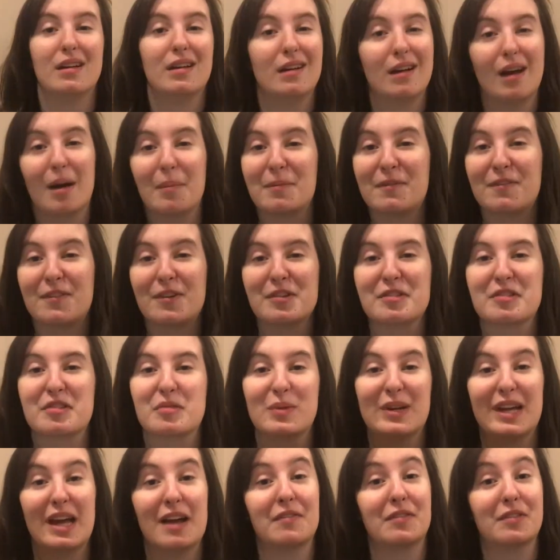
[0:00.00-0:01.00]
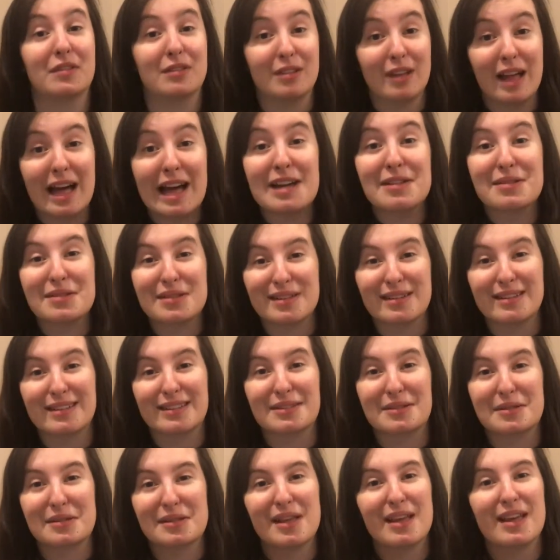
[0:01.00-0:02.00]
Up first, we have
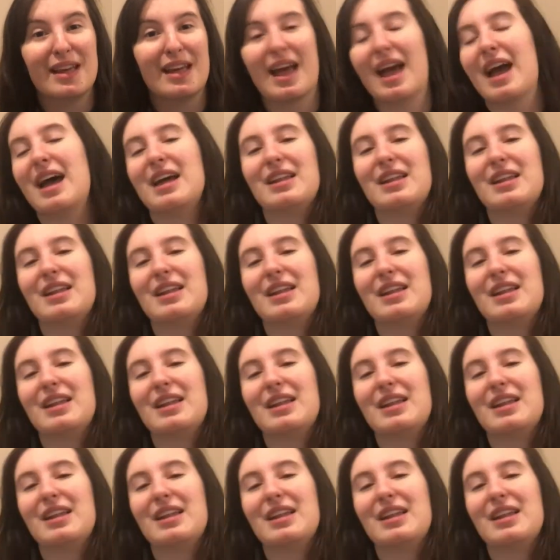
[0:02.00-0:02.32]
classics, and the